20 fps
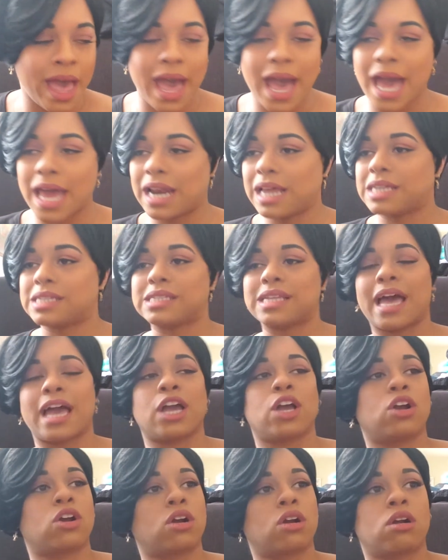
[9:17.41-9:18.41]
And it's
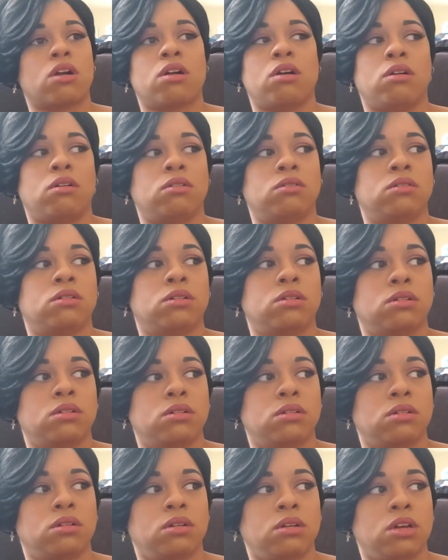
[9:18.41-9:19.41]
like, girl,
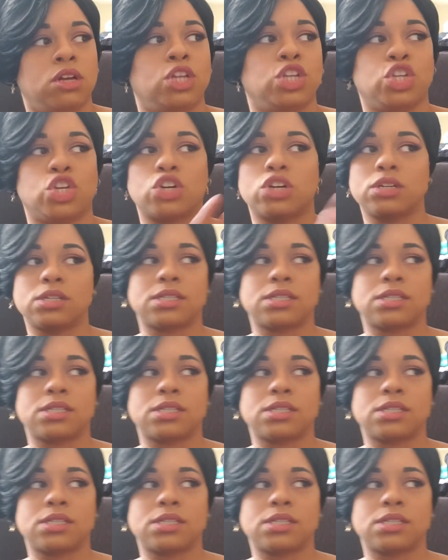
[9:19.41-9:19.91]
you're